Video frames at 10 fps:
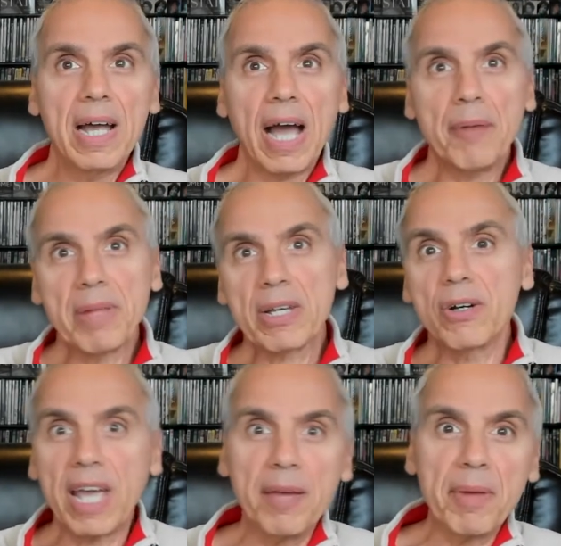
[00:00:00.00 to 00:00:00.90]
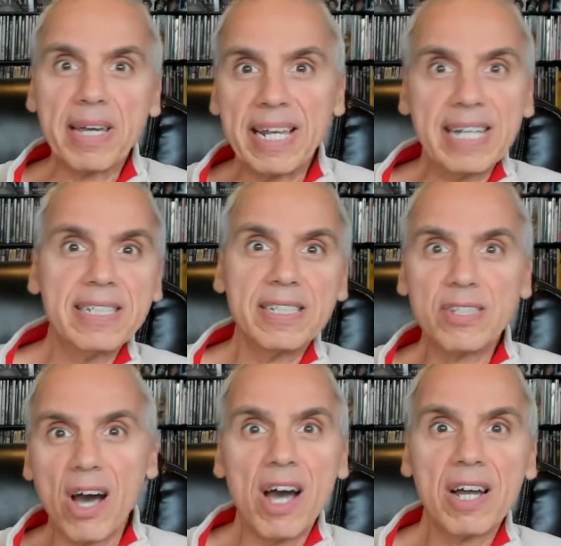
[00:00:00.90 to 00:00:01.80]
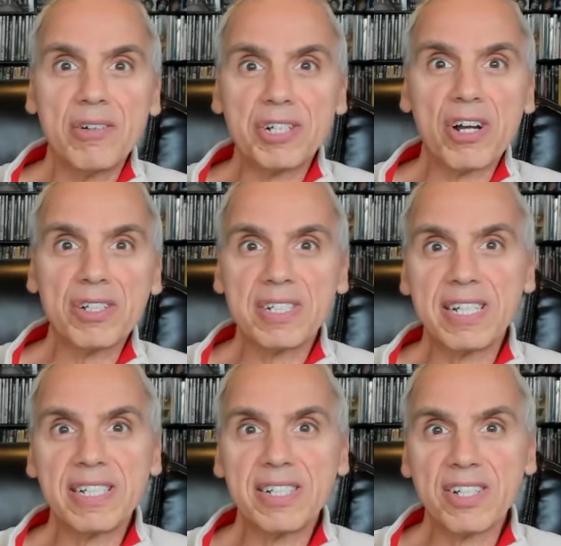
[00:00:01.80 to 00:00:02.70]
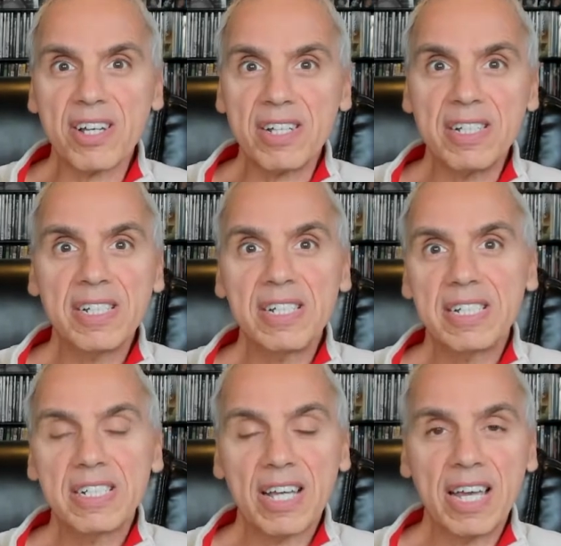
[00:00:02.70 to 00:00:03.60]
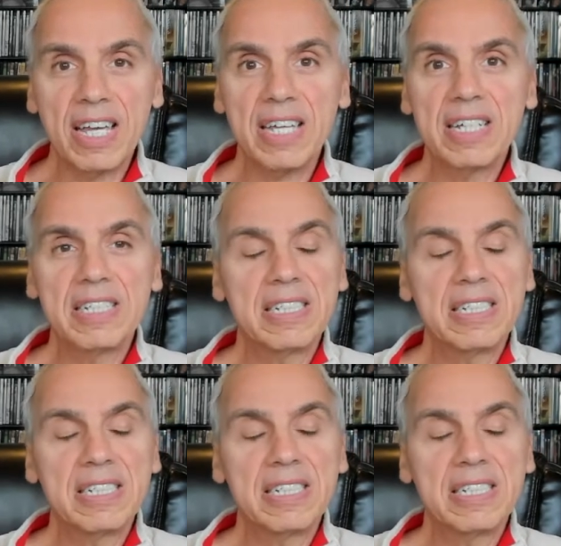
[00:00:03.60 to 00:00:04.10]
I'm like, okay, am I gonna get to talk with Charlton Heston's son? Okay.